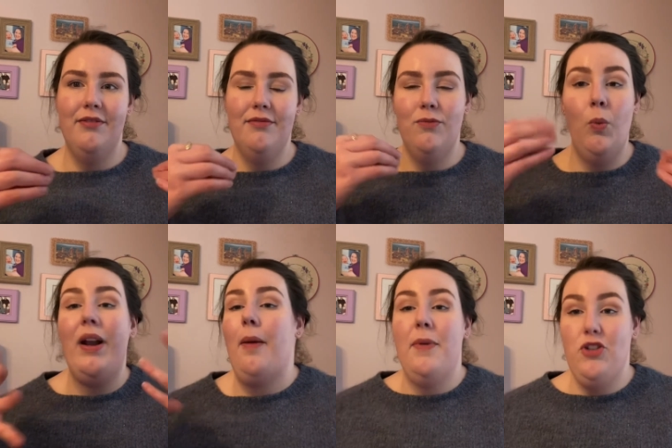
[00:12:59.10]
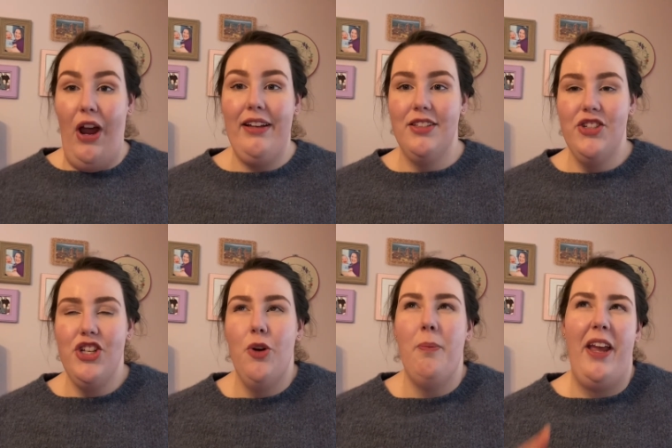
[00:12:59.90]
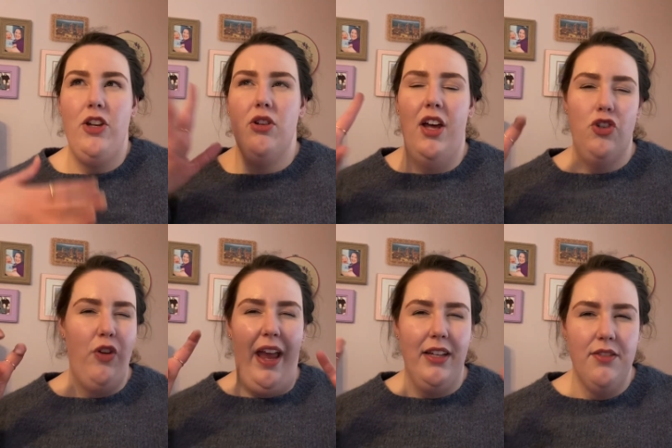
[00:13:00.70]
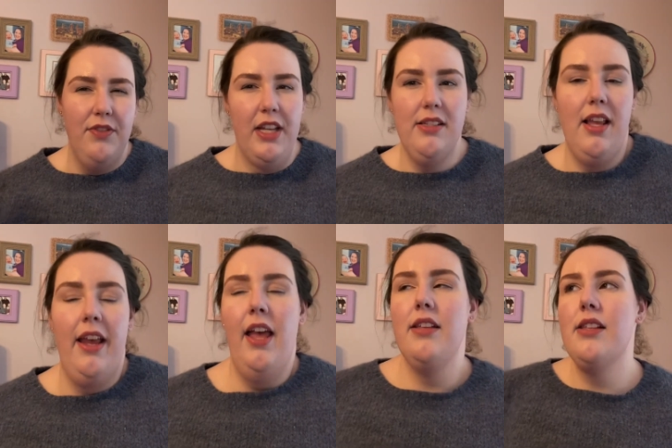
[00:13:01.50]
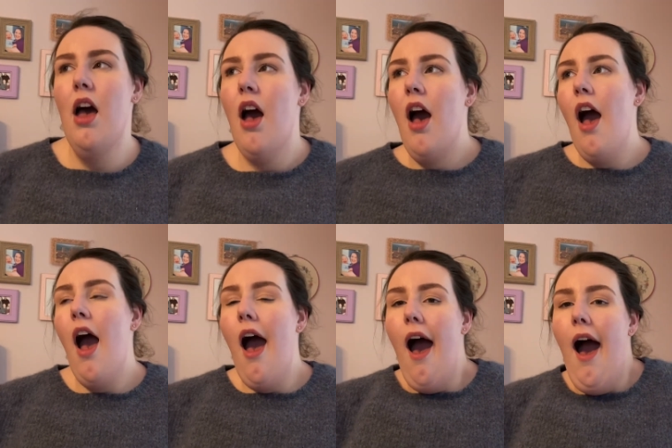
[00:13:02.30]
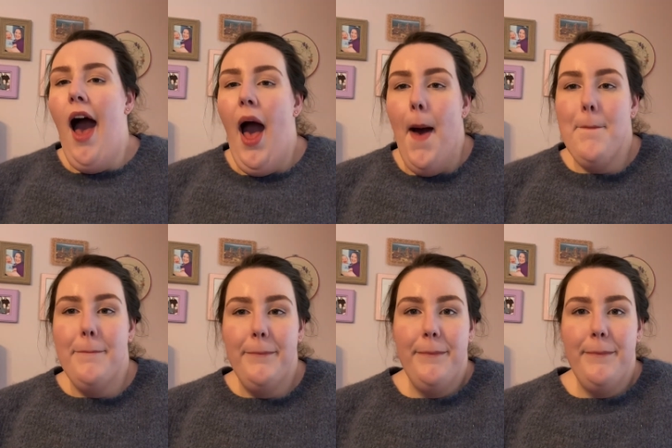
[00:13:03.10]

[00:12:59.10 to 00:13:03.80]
what I'm attracted to, my attractiveness, I guess. Um,